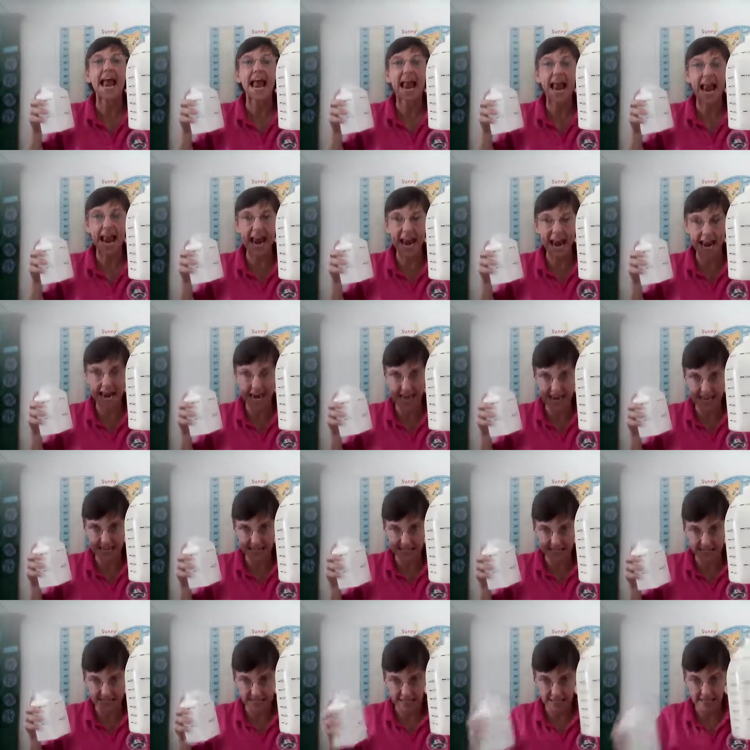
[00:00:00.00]

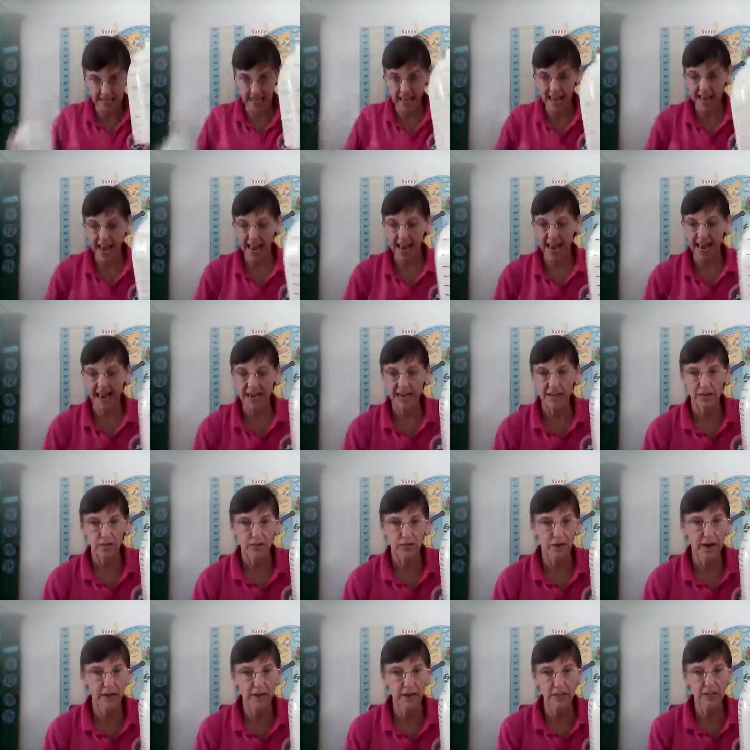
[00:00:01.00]
8.
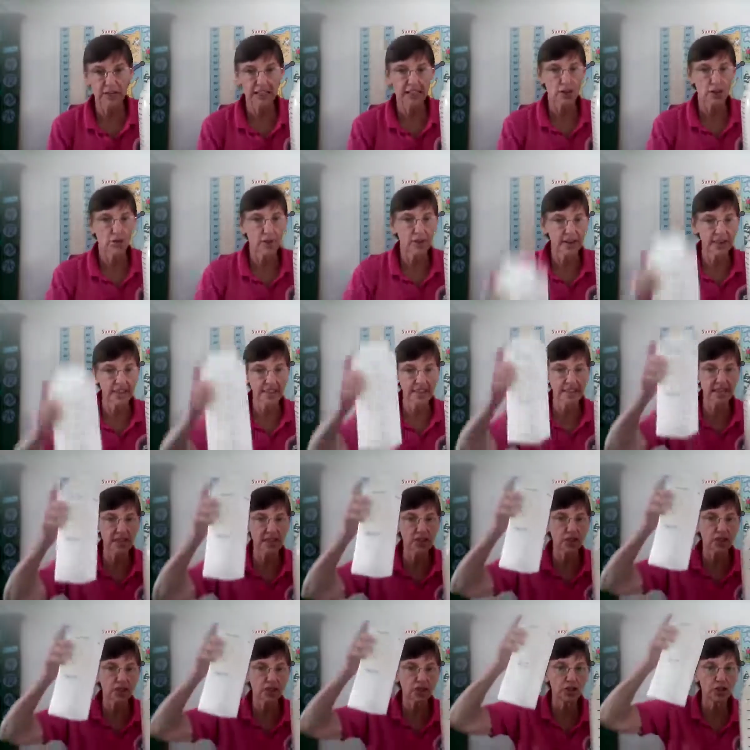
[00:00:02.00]
8, right? Because each one of these
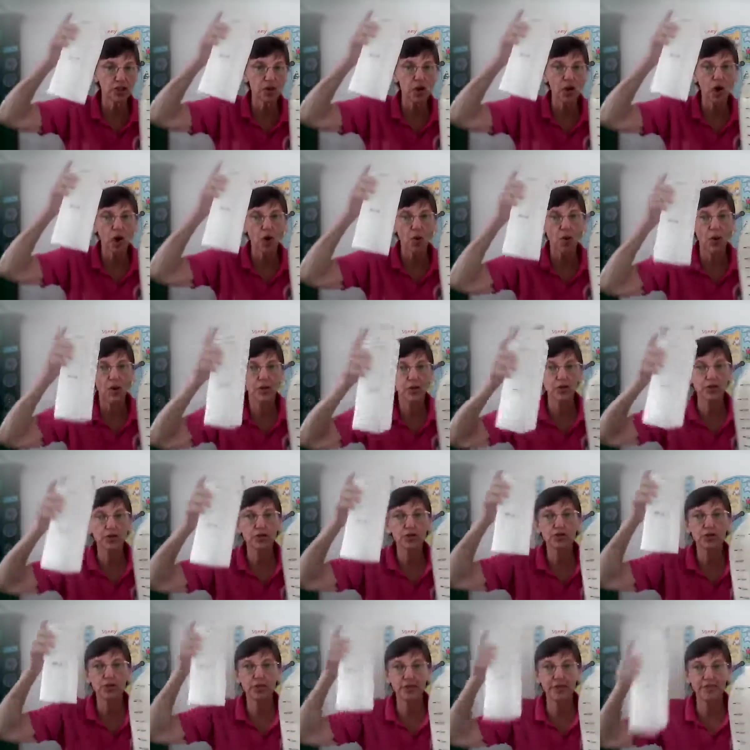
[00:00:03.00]
has 2. 1,
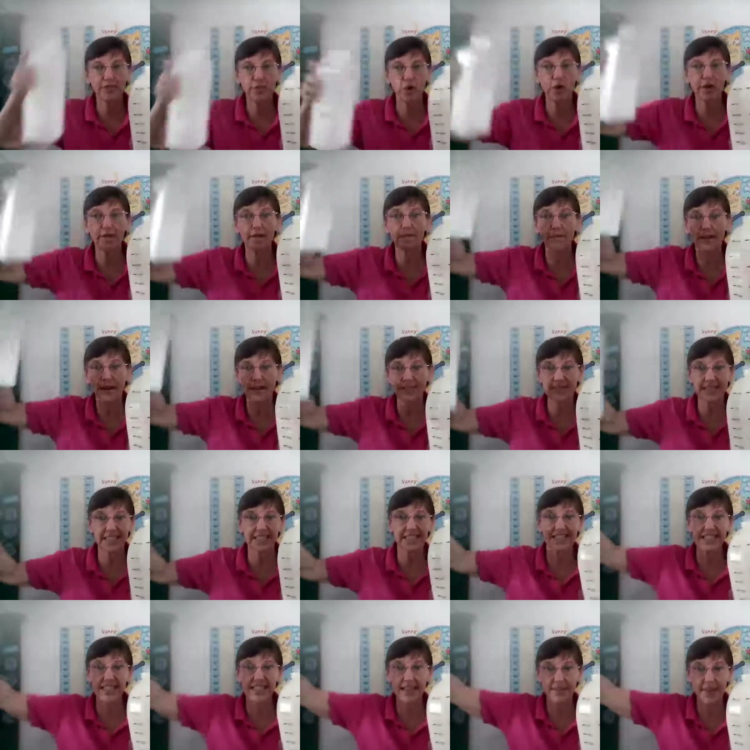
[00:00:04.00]
2, 3, 4, 5,
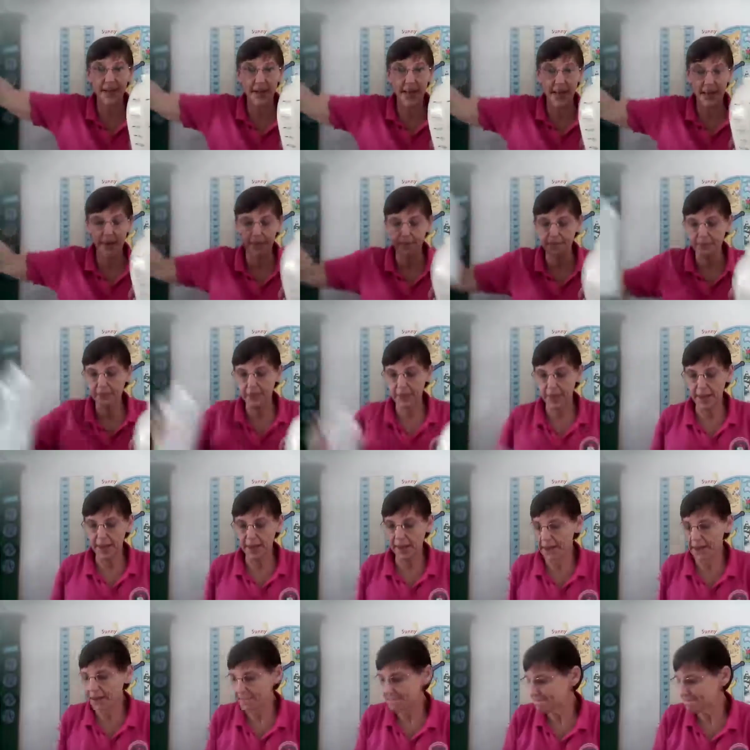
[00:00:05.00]
6, 7, 8.
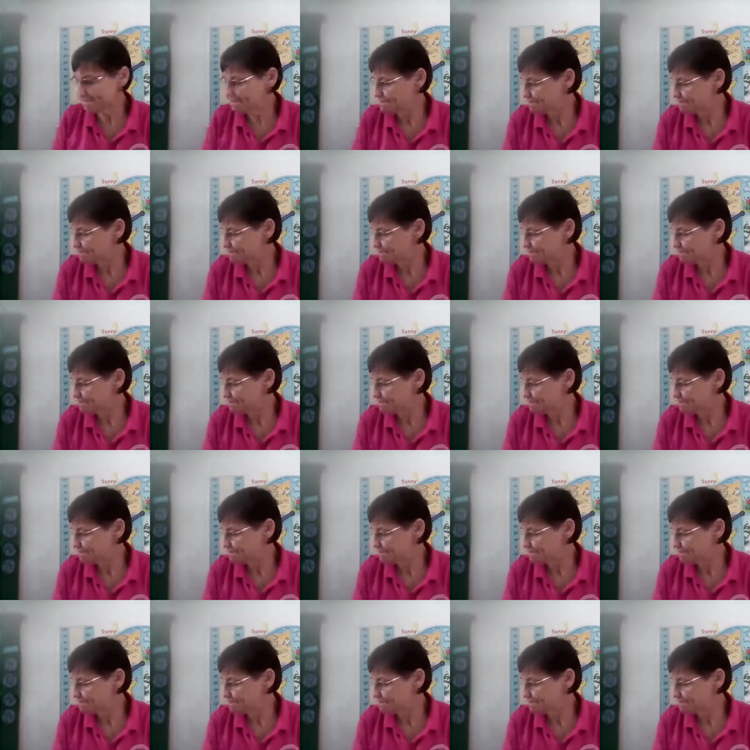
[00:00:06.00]
Okay?